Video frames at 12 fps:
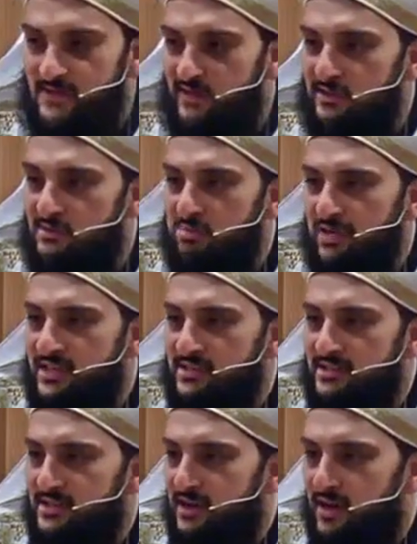There's
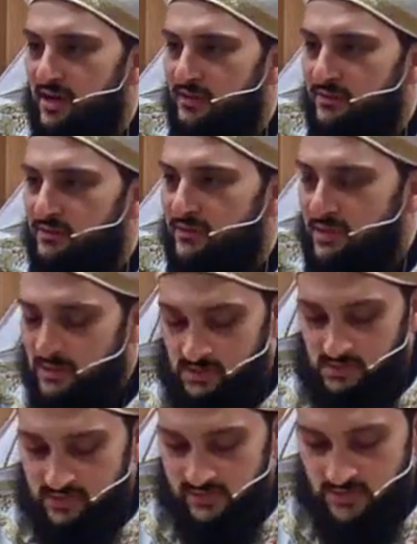plenty of
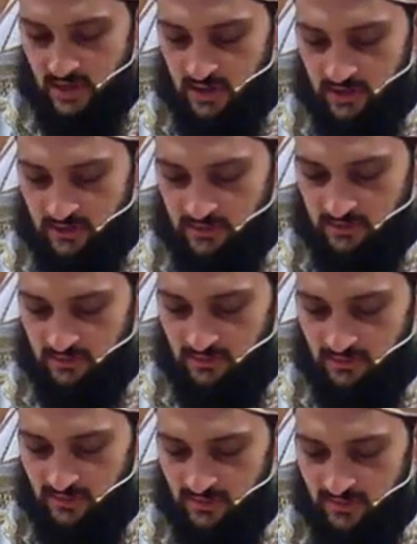
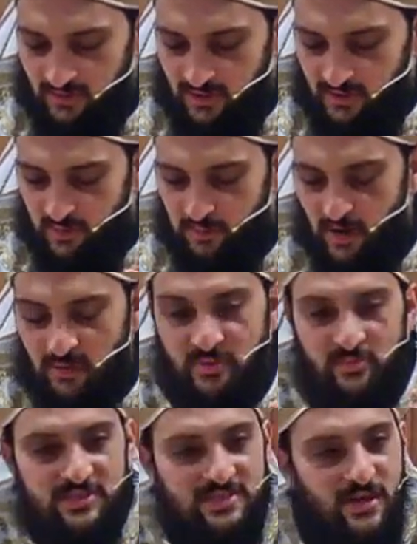signs. The
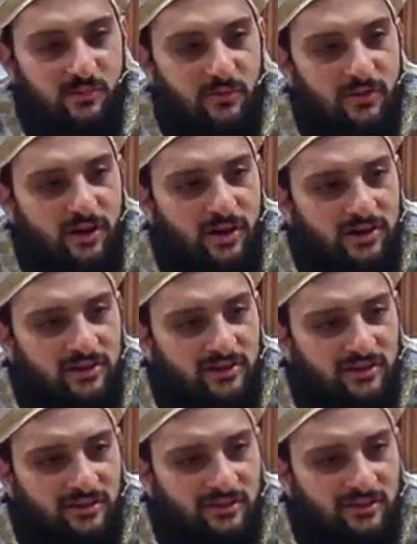problem is that we're not